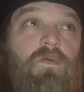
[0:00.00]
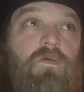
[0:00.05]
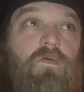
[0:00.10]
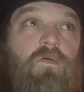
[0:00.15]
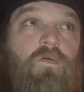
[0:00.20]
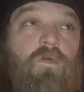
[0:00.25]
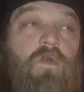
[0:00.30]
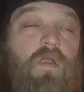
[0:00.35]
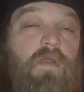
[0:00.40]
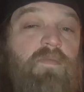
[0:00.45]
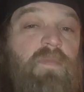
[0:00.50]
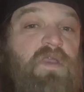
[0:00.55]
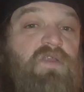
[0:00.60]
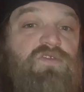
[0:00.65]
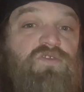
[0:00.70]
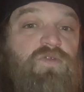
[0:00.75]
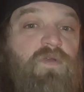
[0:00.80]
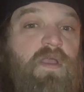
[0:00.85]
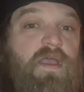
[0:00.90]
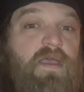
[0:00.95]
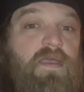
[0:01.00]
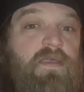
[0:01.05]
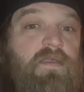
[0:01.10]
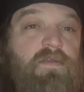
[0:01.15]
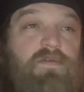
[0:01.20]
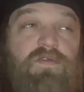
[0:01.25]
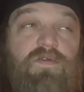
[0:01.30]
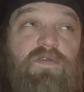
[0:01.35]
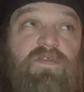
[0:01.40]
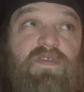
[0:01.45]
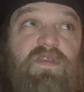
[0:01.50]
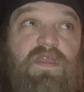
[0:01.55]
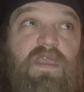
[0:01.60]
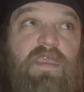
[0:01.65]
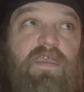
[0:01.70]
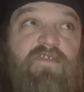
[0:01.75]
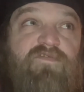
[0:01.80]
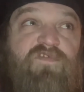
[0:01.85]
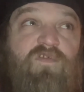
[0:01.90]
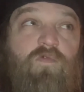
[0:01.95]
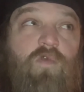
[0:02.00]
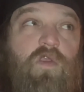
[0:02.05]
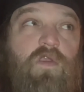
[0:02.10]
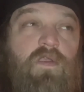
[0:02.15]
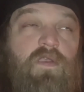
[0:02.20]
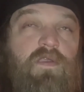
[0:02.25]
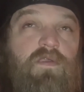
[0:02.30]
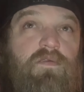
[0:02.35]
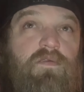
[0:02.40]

Or I might try during the day after work.